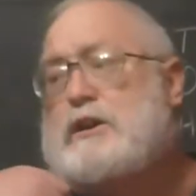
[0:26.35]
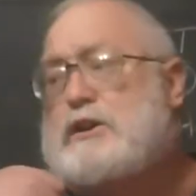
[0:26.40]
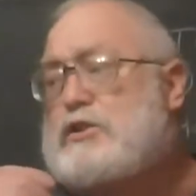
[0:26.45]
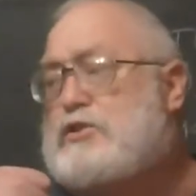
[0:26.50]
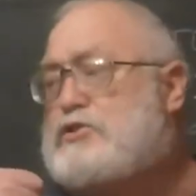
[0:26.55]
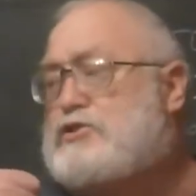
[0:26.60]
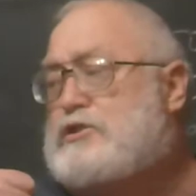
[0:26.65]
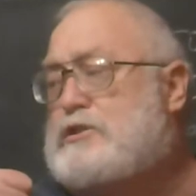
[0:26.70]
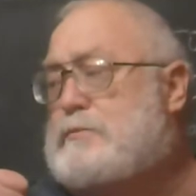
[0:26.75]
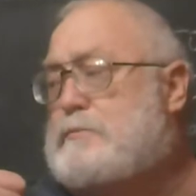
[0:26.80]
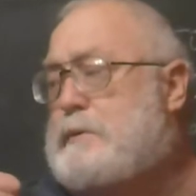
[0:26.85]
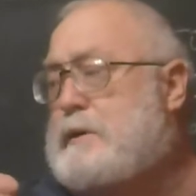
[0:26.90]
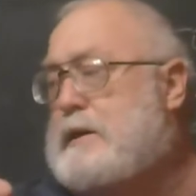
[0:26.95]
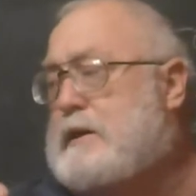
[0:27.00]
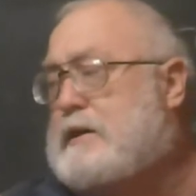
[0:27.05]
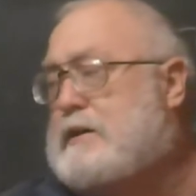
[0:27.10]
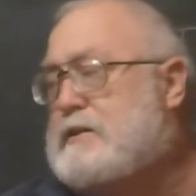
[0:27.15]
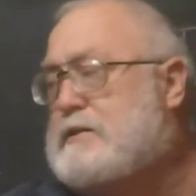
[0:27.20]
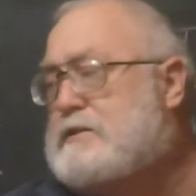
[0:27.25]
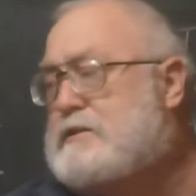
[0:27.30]
You should be
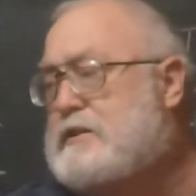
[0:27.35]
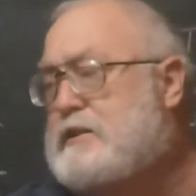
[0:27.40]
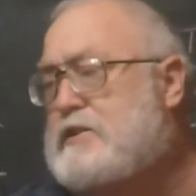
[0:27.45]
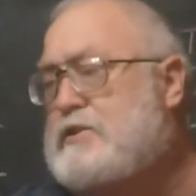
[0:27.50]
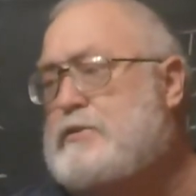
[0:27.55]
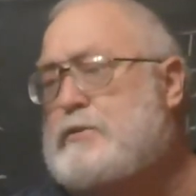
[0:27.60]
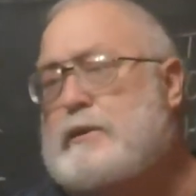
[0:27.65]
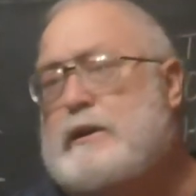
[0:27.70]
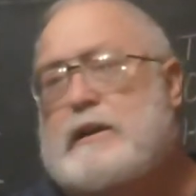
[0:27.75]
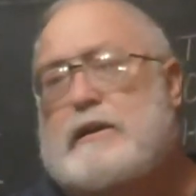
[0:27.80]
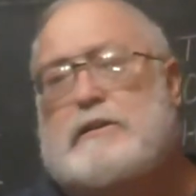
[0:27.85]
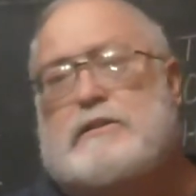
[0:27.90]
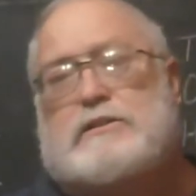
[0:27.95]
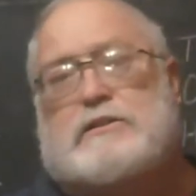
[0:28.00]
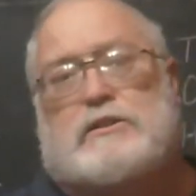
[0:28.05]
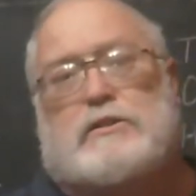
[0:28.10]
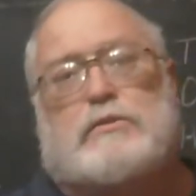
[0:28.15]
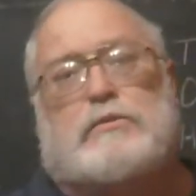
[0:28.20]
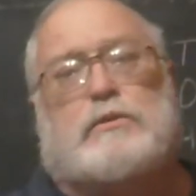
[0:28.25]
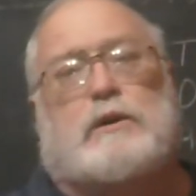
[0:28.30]
continuing
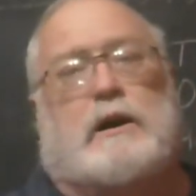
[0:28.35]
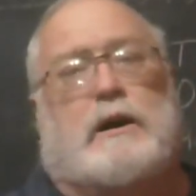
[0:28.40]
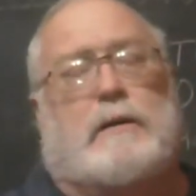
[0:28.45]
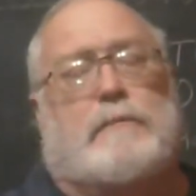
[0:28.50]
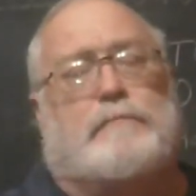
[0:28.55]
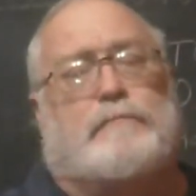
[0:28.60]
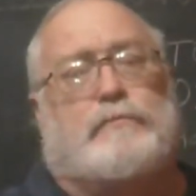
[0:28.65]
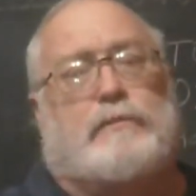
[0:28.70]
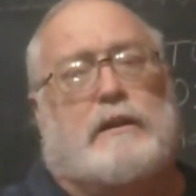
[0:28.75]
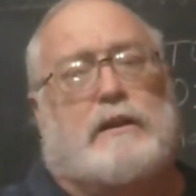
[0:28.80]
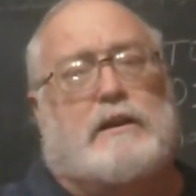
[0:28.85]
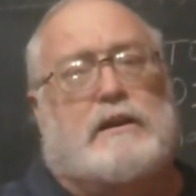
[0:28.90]
to